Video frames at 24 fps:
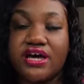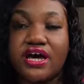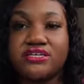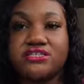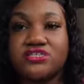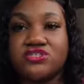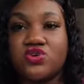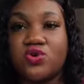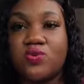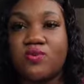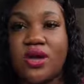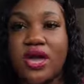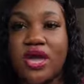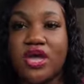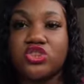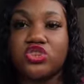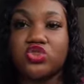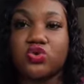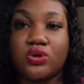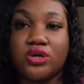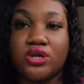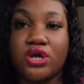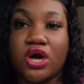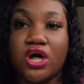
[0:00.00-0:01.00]
I still
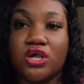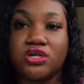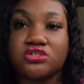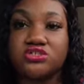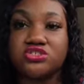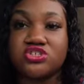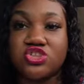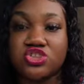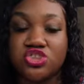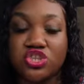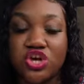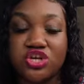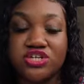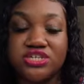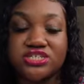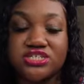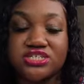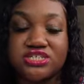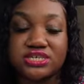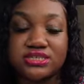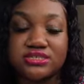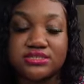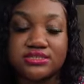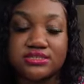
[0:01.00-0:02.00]
made
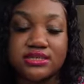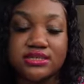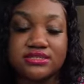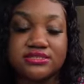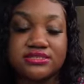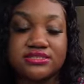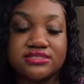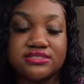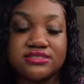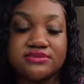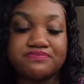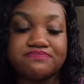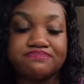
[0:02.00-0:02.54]
$3.36.